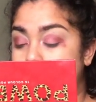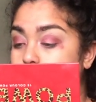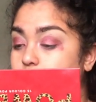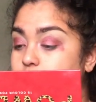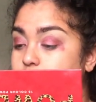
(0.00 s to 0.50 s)

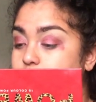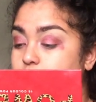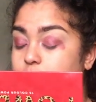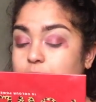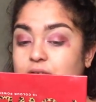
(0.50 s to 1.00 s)
Damn it.
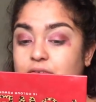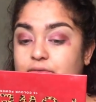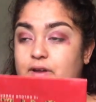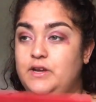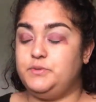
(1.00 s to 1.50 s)
I'm having
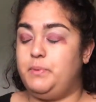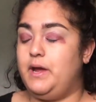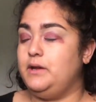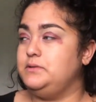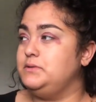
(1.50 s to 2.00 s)

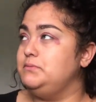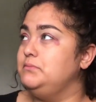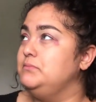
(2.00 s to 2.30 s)
flashbacks.